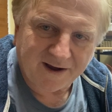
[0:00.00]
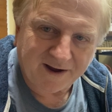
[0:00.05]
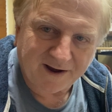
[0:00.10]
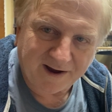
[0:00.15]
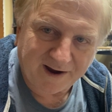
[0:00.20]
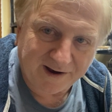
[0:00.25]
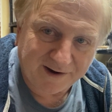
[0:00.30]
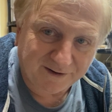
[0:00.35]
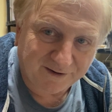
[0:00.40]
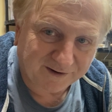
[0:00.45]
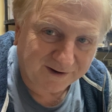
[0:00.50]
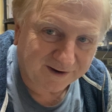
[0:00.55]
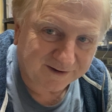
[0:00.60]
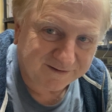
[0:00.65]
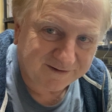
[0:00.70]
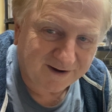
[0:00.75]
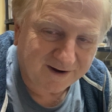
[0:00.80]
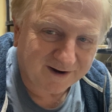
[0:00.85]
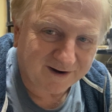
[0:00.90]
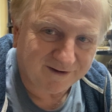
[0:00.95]
And I can
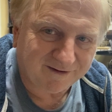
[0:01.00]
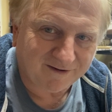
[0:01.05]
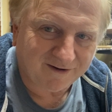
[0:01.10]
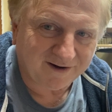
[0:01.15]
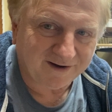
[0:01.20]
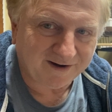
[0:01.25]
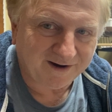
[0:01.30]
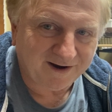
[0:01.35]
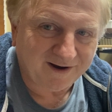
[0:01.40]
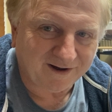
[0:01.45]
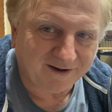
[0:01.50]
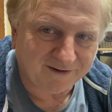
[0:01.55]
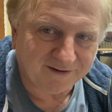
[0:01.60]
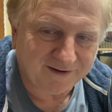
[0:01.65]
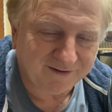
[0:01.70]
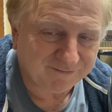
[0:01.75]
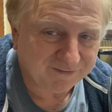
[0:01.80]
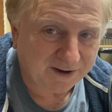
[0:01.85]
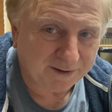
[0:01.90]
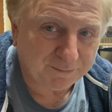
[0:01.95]
tell you right now,
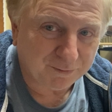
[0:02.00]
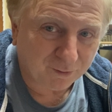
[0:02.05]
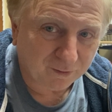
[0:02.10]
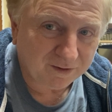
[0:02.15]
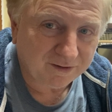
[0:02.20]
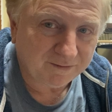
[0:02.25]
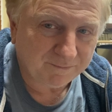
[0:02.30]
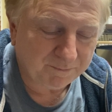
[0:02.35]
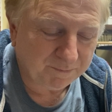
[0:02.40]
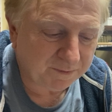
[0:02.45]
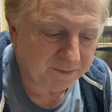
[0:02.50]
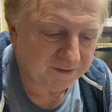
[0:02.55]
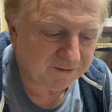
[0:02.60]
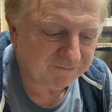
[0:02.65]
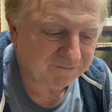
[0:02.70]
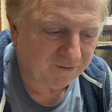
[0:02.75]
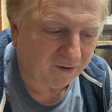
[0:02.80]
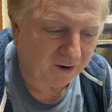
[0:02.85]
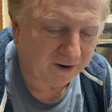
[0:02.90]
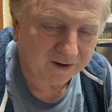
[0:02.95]
if they put
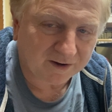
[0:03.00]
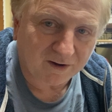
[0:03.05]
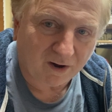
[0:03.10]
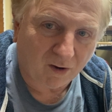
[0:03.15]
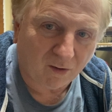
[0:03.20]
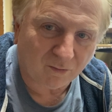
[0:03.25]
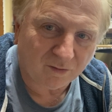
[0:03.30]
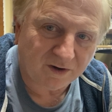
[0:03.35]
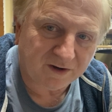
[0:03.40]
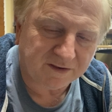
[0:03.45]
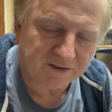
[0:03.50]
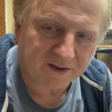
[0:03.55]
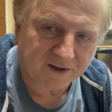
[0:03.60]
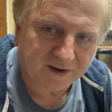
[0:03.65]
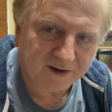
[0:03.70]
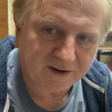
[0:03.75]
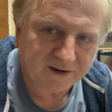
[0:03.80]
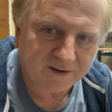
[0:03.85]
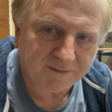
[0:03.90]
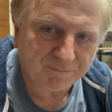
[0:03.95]
fine gold in
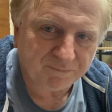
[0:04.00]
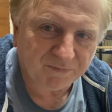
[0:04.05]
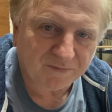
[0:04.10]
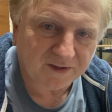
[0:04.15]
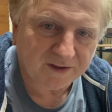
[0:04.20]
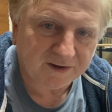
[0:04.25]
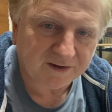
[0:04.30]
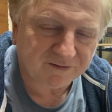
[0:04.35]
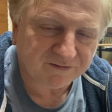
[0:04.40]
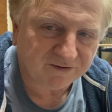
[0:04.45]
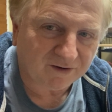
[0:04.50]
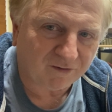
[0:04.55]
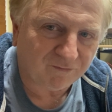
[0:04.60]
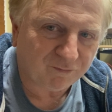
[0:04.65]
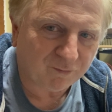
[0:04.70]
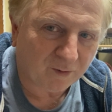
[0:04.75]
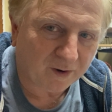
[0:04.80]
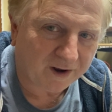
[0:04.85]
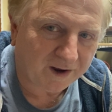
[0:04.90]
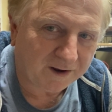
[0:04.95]
there in
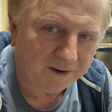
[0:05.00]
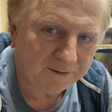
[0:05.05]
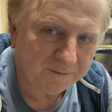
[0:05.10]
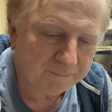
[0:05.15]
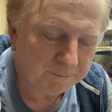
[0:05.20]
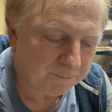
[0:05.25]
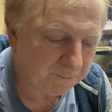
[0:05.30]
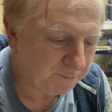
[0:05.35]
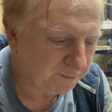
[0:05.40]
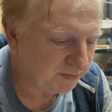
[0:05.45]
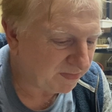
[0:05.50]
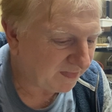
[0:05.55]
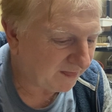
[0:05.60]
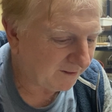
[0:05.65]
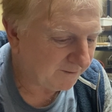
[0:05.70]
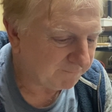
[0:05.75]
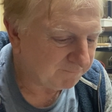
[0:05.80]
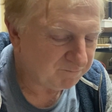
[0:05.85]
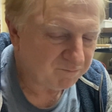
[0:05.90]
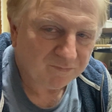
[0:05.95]
software,
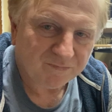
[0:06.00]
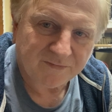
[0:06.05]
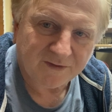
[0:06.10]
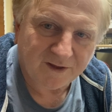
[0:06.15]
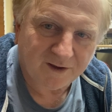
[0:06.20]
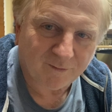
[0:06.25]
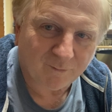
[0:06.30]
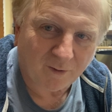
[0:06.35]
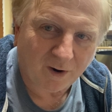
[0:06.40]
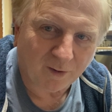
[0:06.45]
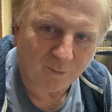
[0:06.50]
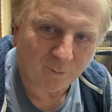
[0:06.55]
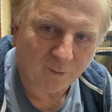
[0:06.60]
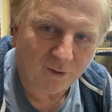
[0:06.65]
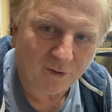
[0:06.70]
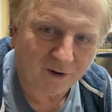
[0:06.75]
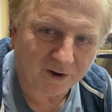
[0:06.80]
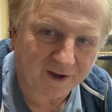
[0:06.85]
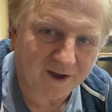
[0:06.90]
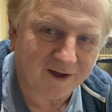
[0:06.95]
it won't
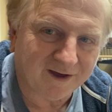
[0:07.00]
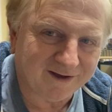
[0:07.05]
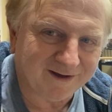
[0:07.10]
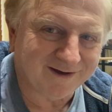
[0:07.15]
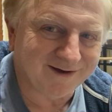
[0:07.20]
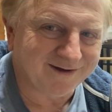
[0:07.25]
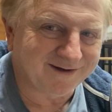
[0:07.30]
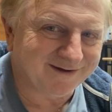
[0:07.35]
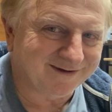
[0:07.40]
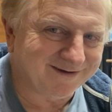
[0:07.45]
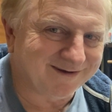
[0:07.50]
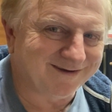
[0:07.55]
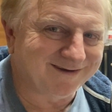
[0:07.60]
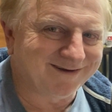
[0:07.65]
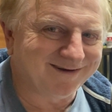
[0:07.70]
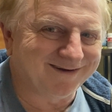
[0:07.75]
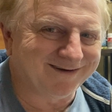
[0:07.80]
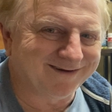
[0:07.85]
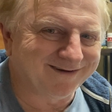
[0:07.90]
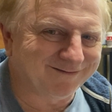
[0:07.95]
work.
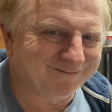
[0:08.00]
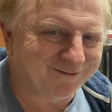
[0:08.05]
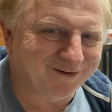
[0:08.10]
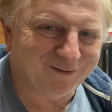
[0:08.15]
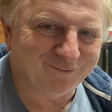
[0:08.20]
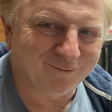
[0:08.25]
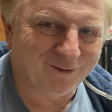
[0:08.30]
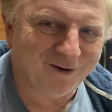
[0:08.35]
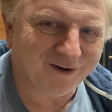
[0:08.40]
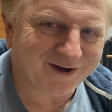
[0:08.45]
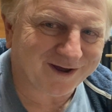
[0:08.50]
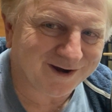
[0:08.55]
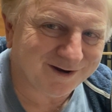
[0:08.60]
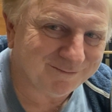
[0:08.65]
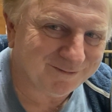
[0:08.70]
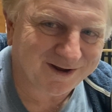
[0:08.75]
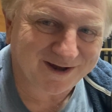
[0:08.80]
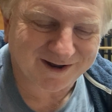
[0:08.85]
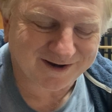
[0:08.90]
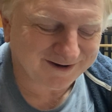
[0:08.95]
It wouldn't work in a
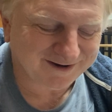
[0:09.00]
million